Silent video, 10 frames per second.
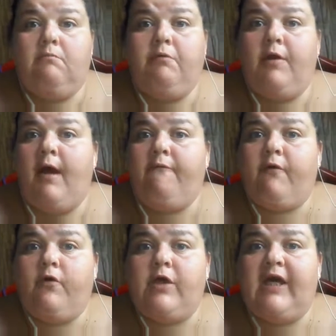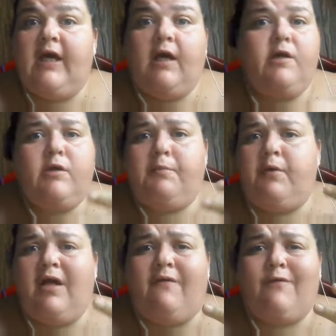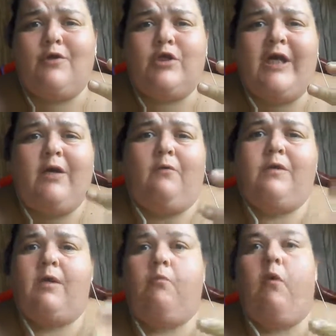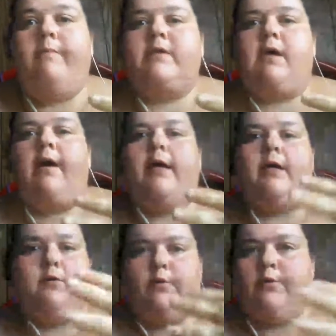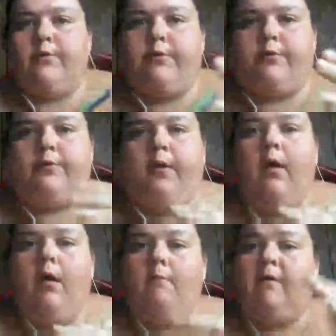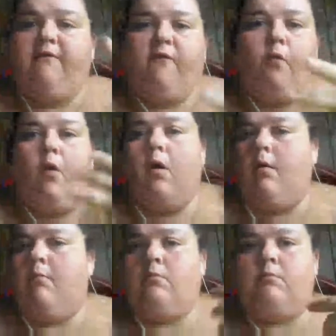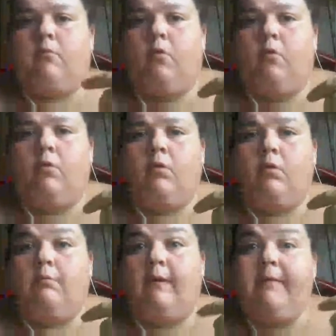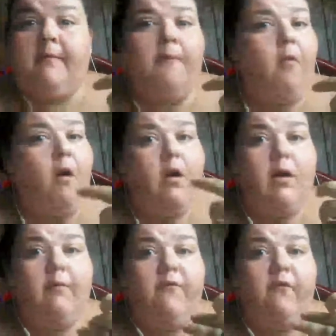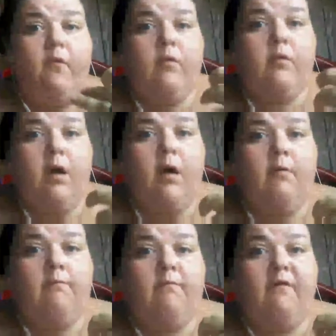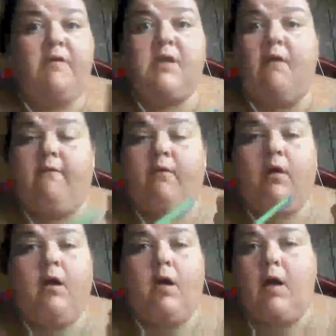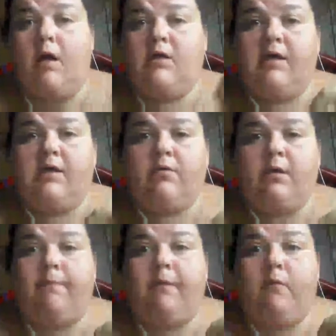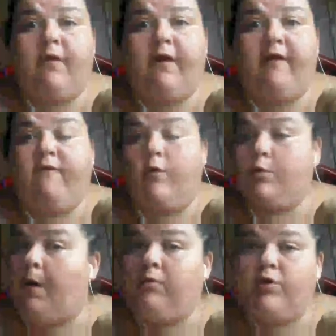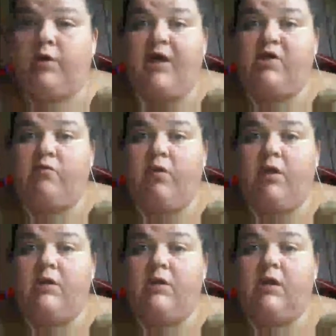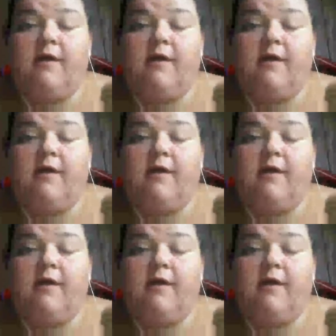put it out for critique. I usually put it out for critique on some website or my forum or maybe my blog coming forward. If it's not for a contest or something where they get first publication rights,